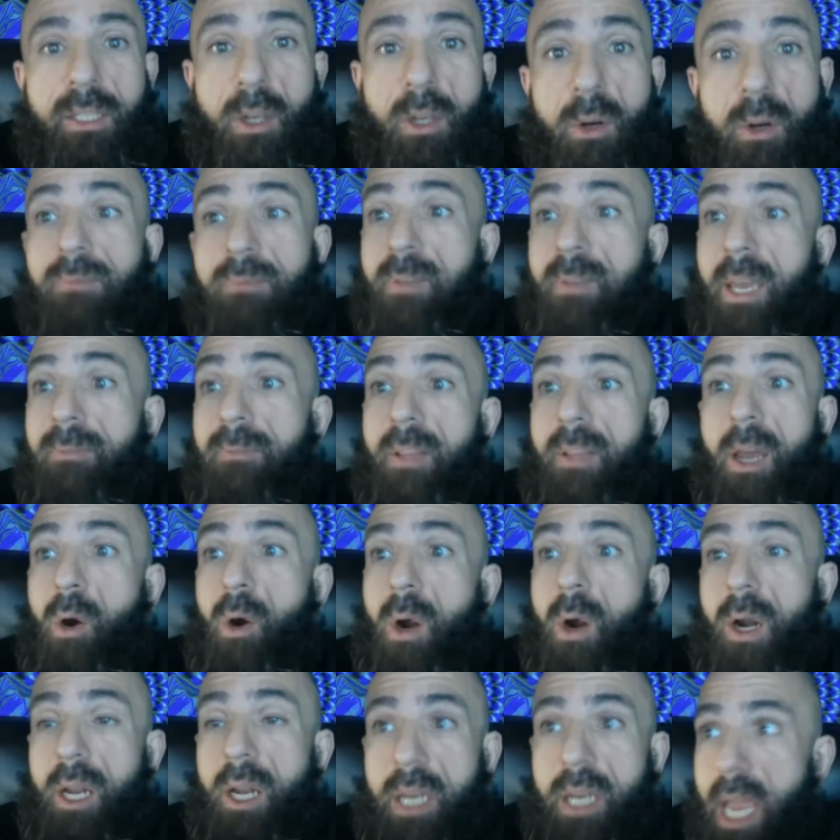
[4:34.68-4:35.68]
like, dude, if,
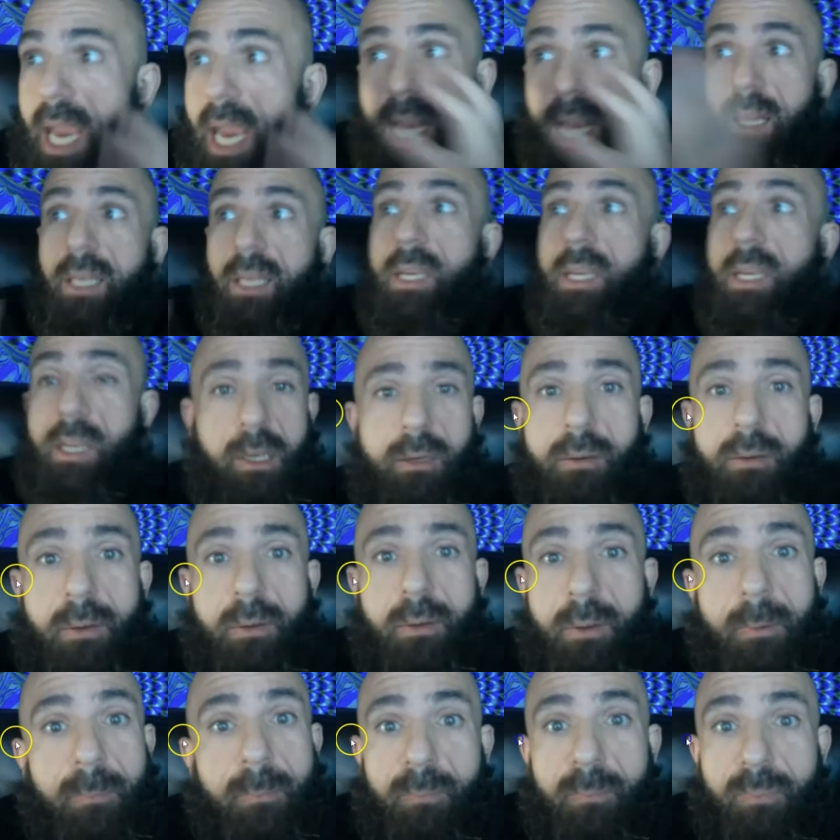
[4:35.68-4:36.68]
if, or an
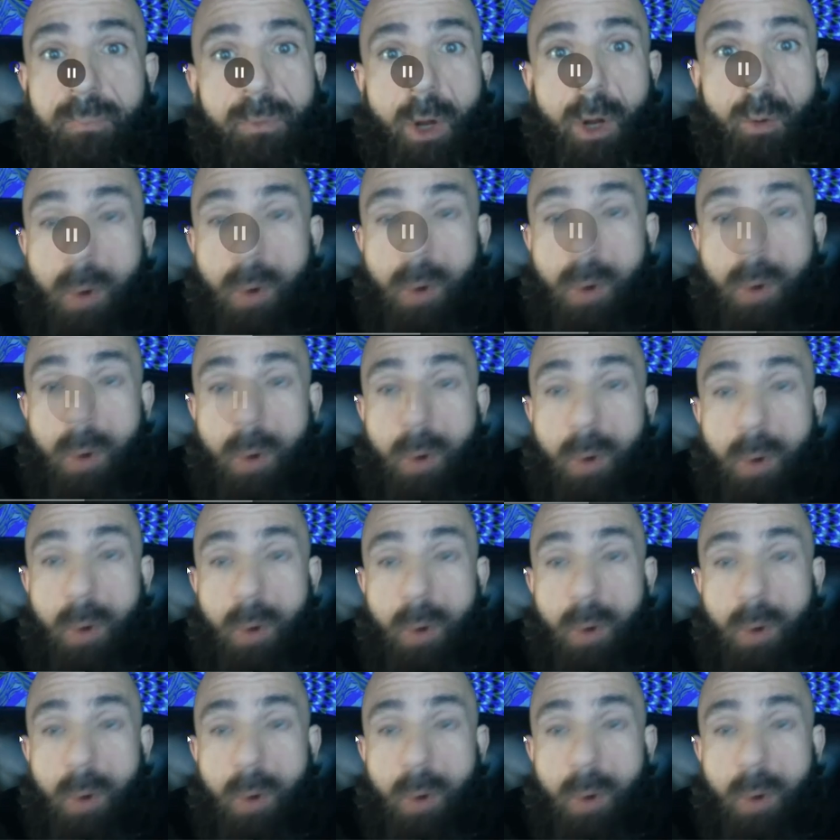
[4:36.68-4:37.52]
alien or what?